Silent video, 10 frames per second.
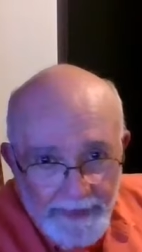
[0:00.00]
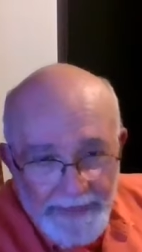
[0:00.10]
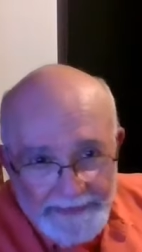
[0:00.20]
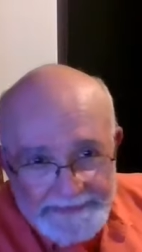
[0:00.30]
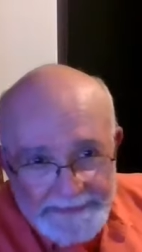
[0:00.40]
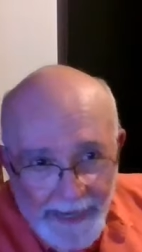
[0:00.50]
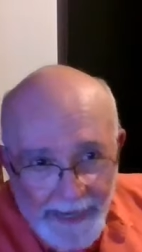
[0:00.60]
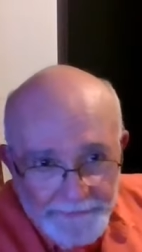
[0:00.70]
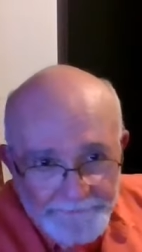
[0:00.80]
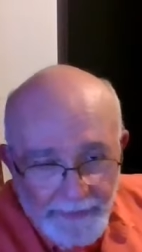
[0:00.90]
and that
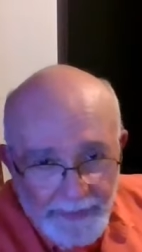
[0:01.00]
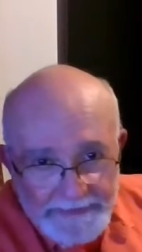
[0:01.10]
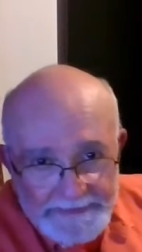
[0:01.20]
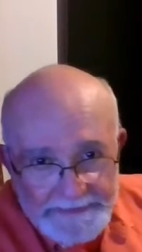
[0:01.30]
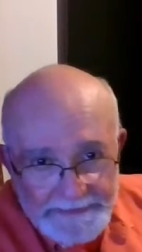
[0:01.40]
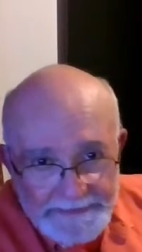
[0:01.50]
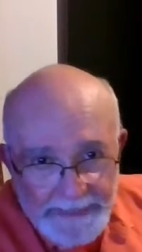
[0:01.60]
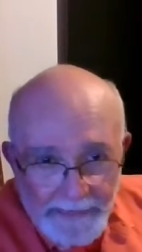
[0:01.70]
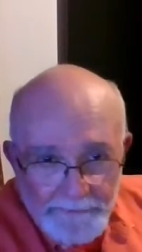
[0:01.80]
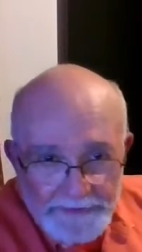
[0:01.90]
sacrifice
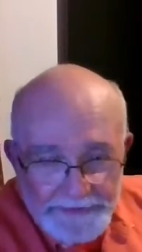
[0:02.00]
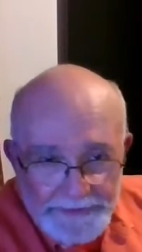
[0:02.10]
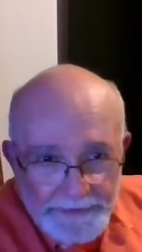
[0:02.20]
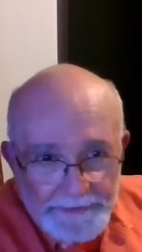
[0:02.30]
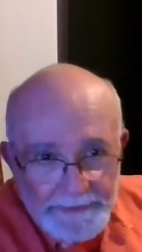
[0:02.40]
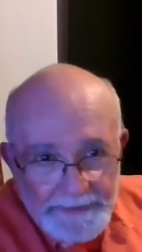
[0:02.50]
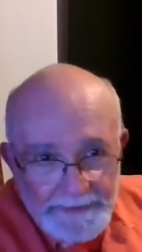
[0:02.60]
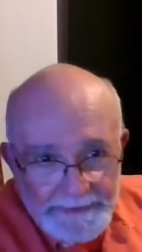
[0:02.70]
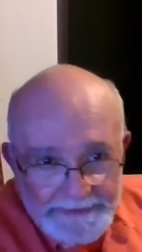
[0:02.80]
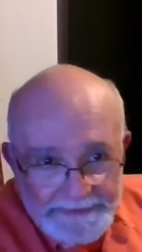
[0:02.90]
is able to
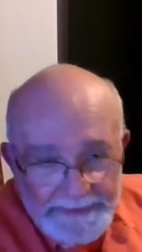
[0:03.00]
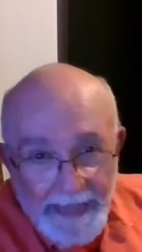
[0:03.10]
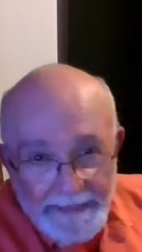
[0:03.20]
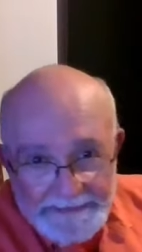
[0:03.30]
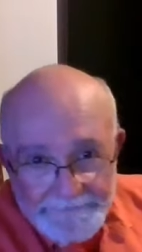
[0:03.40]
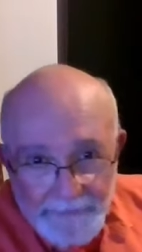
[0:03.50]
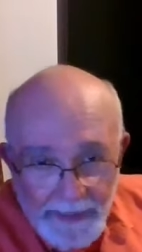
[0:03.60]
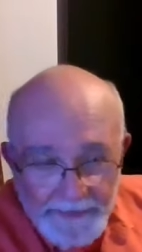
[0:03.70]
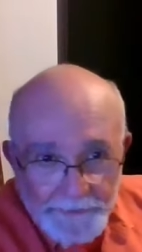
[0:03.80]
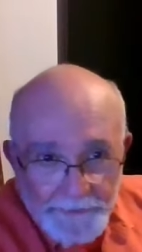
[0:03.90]

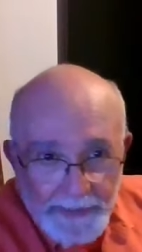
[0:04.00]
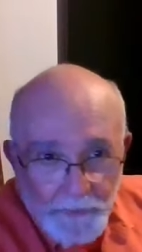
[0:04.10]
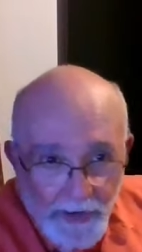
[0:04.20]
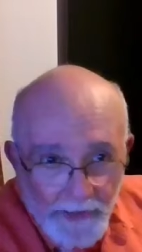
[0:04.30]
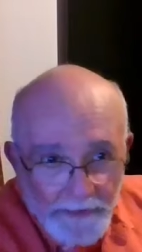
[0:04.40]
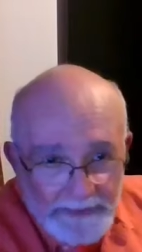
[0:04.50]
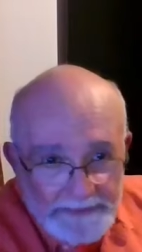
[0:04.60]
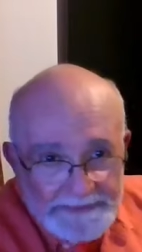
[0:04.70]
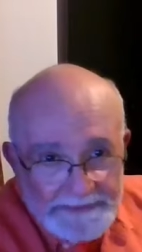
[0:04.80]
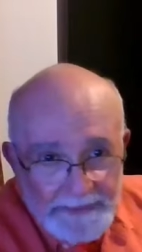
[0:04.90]
satisfy the
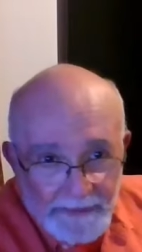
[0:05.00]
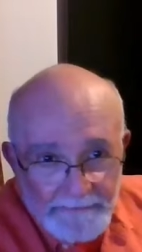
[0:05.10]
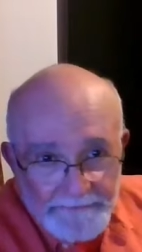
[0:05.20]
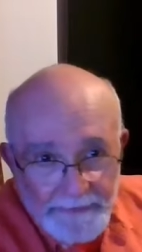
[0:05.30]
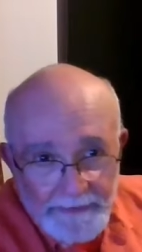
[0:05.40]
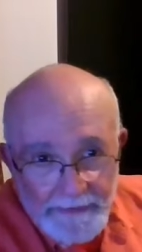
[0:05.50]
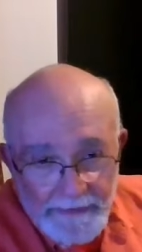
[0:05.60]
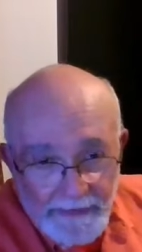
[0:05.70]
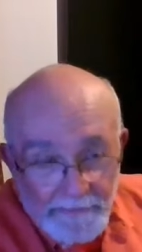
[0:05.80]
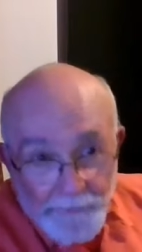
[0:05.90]
requirements of
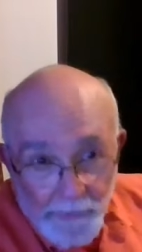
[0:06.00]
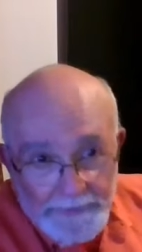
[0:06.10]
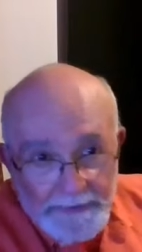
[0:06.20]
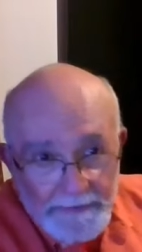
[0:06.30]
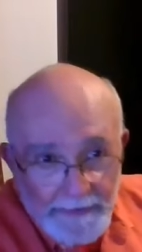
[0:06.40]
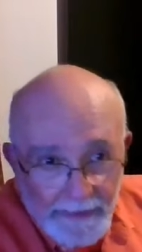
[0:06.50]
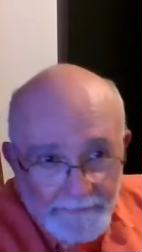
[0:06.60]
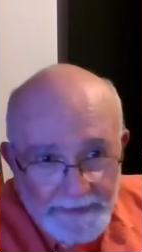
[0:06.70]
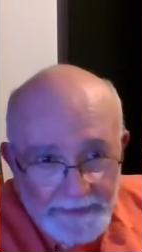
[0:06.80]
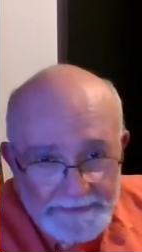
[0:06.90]
a broken
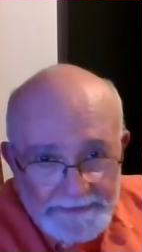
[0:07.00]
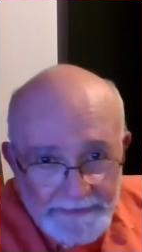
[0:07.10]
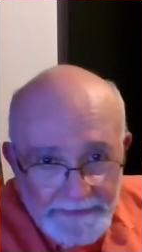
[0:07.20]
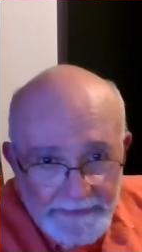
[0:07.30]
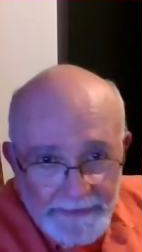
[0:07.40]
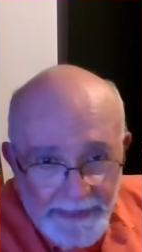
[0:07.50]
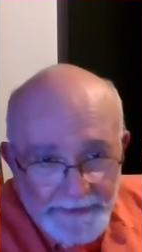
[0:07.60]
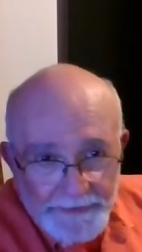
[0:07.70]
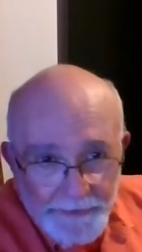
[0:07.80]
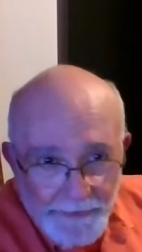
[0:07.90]
covenant
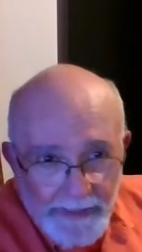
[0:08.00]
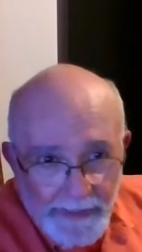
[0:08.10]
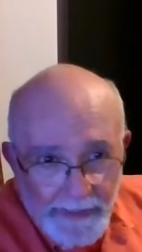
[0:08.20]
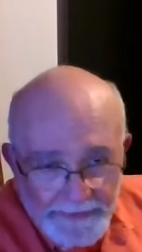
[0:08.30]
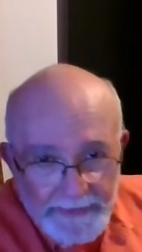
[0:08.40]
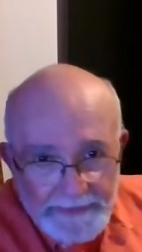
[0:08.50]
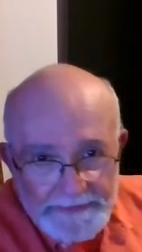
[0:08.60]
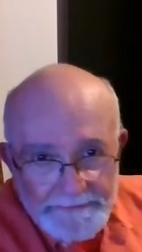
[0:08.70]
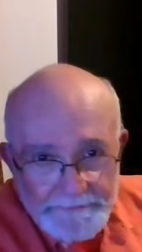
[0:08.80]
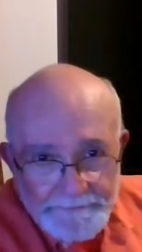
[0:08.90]
and a new
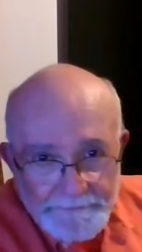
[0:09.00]
covenant.